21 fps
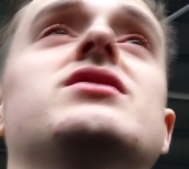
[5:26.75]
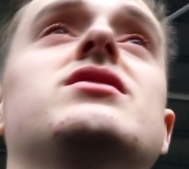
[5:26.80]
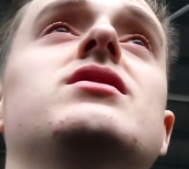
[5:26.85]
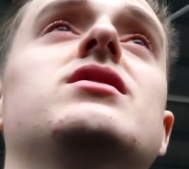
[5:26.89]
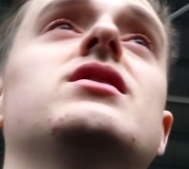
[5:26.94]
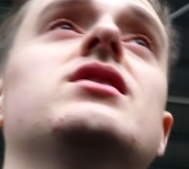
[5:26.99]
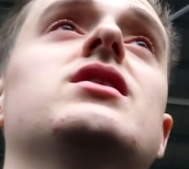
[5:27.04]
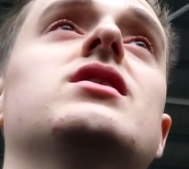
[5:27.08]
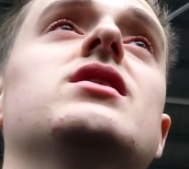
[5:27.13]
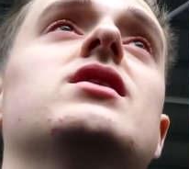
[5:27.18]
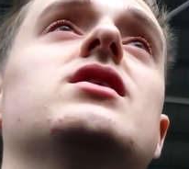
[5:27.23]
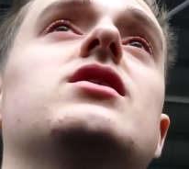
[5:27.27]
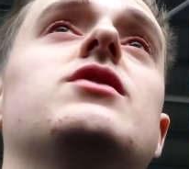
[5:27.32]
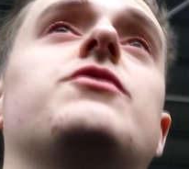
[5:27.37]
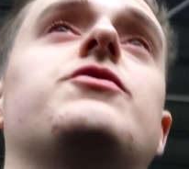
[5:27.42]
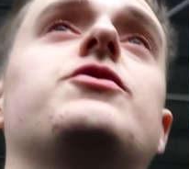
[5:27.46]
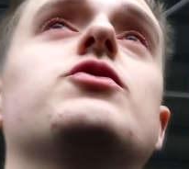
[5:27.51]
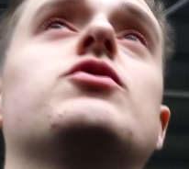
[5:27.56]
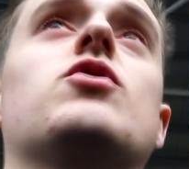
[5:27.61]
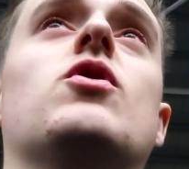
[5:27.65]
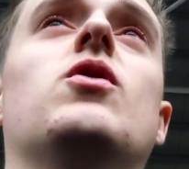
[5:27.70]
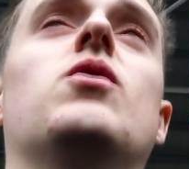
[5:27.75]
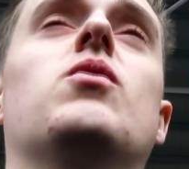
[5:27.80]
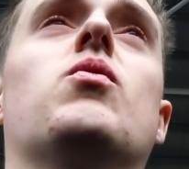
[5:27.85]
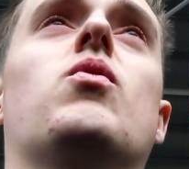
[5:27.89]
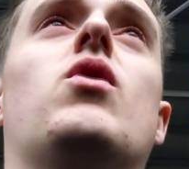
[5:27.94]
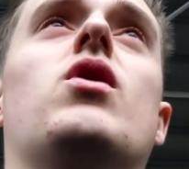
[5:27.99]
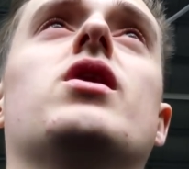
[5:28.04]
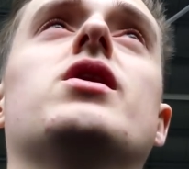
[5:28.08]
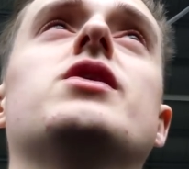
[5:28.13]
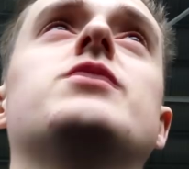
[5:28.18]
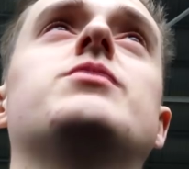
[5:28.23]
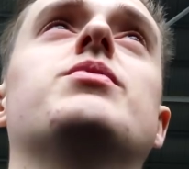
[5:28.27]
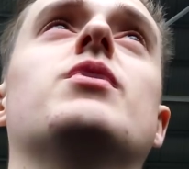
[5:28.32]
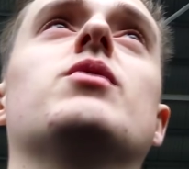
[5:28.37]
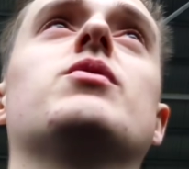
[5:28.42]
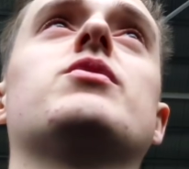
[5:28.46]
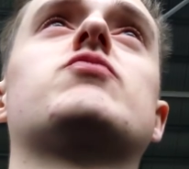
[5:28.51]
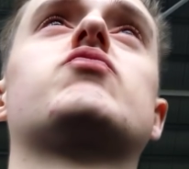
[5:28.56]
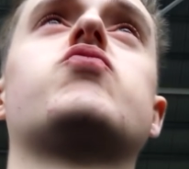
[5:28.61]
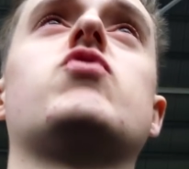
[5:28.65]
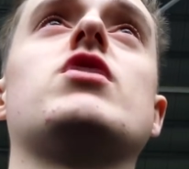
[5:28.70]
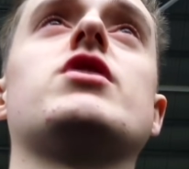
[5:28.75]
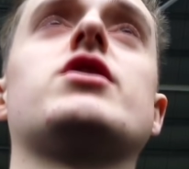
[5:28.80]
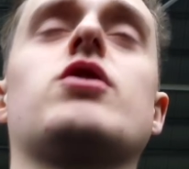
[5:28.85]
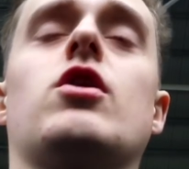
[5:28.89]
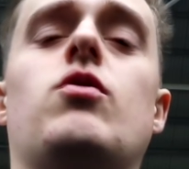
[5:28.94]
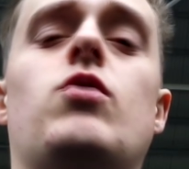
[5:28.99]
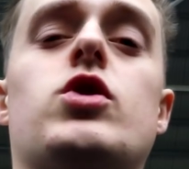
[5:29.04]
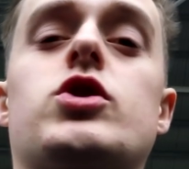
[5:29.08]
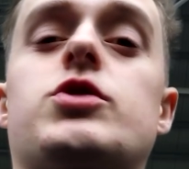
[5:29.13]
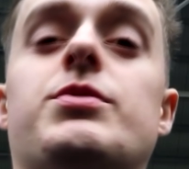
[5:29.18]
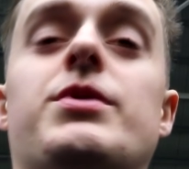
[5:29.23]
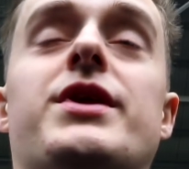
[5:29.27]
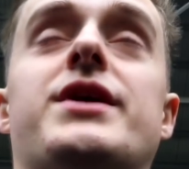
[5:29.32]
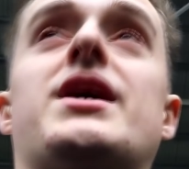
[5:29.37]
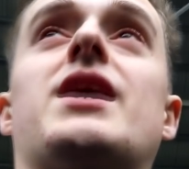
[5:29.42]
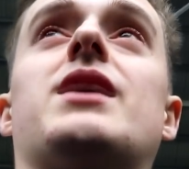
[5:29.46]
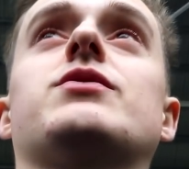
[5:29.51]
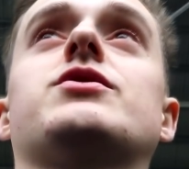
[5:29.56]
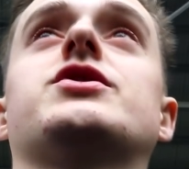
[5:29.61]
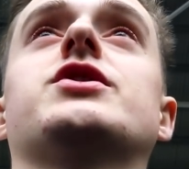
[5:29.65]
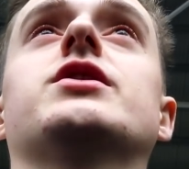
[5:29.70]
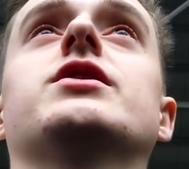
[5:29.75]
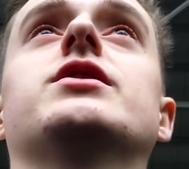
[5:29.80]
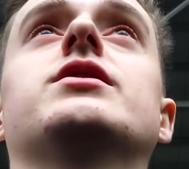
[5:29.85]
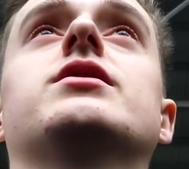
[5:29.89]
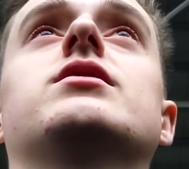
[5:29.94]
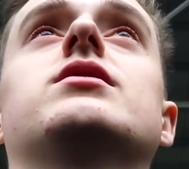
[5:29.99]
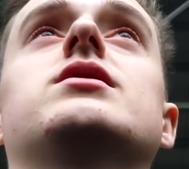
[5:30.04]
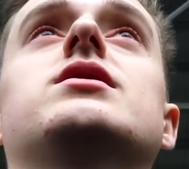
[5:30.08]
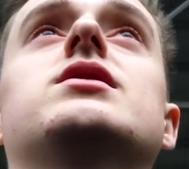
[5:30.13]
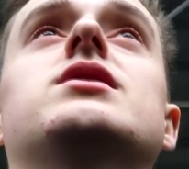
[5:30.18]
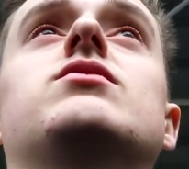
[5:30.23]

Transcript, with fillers: a few going wide, but we've really got to watch on the counter